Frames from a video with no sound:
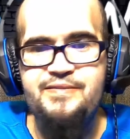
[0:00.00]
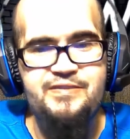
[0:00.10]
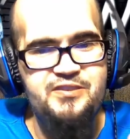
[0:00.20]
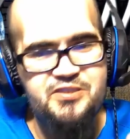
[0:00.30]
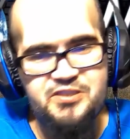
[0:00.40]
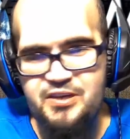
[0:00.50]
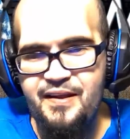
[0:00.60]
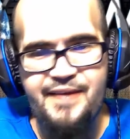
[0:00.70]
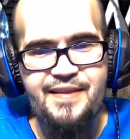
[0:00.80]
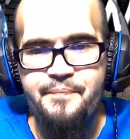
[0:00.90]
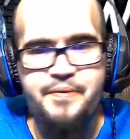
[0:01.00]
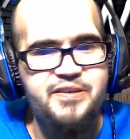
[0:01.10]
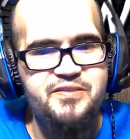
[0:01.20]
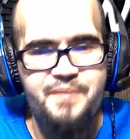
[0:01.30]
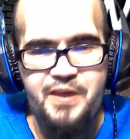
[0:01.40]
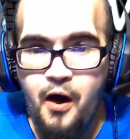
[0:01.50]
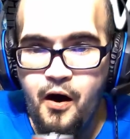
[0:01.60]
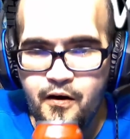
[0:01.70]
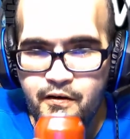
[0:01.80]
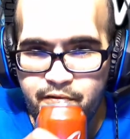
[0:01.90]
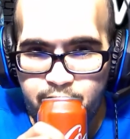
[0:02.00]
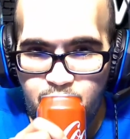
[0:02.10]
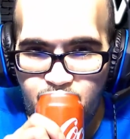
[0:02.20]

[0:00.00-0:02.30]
shit like that pissed me off,